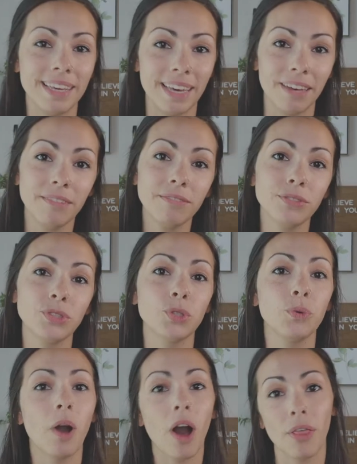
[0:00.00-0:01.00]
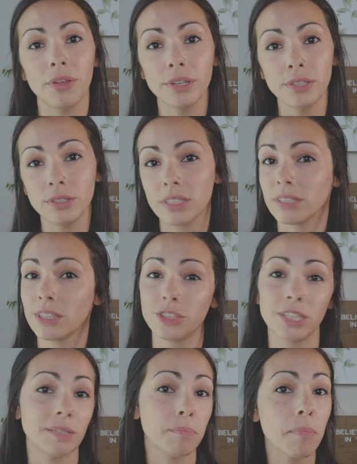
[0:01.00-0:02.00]
gives to others, such
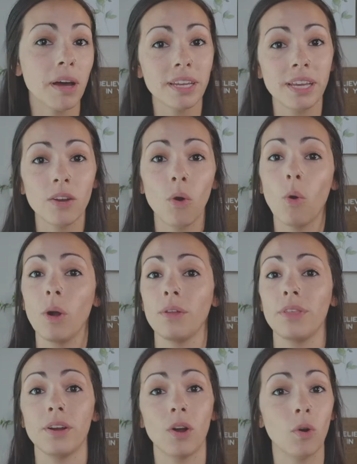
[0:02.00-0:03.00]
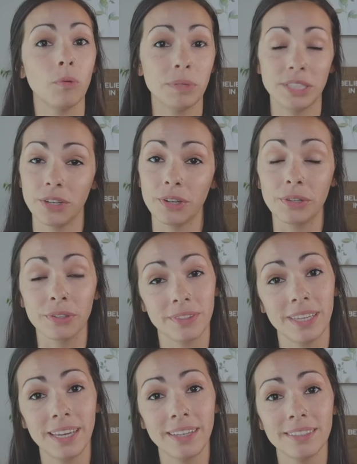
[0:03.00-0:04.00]
as money or their own material
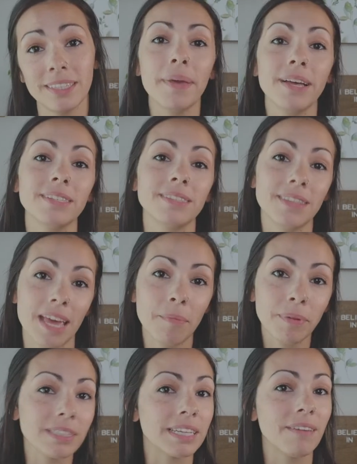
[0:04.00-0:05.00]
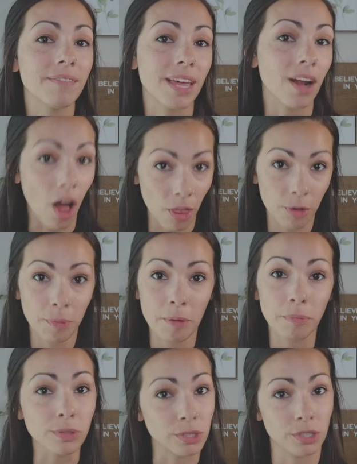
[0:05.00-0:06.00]
things, because they believe that other
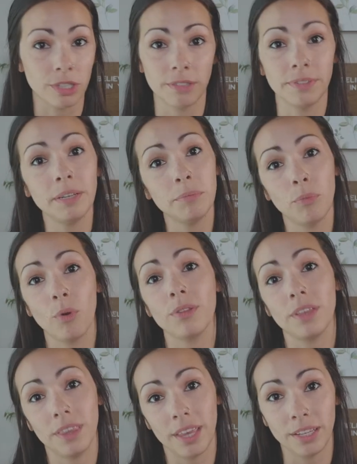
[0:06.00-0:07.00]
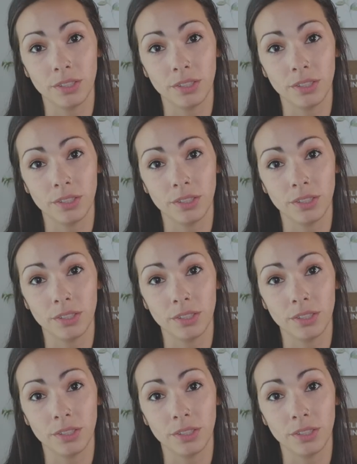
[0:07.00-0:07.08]
people deserve it more than they